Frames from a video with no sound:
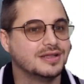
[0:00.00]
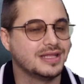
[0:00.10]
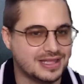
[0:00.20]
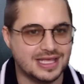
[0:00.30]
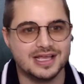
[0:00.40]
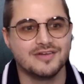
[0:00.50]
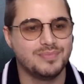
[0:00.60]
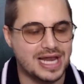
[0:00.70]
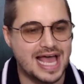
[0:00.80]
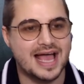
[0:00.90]
they think of
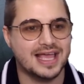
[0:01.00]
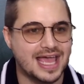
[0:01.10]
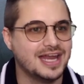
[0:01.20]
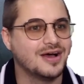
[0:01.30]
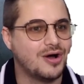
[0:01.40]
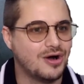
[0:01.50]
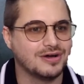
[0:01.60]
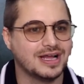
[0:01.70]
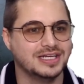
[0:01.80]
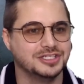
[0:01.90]
black and
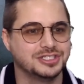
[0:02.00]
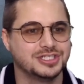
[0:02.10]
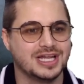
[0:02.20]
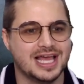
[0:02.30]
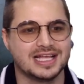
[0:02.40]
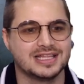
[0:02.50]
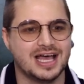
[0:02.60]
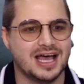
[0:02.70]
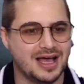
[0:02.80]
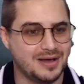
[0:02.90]
orange, like
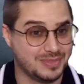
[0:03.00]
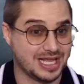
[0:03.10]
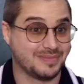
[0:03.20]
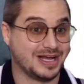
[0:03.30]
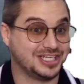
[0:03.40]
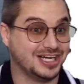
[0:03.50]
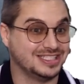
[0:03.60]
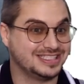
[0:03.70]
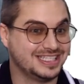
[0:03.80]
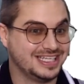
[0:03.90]
the like my
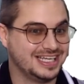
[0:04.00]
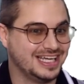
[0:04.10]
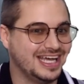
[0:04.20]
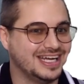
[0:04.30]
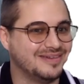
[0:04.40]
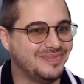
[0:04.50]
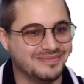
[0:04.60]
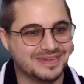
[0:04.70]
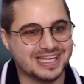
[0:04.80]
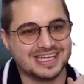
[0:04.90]
shirt and a pumpkin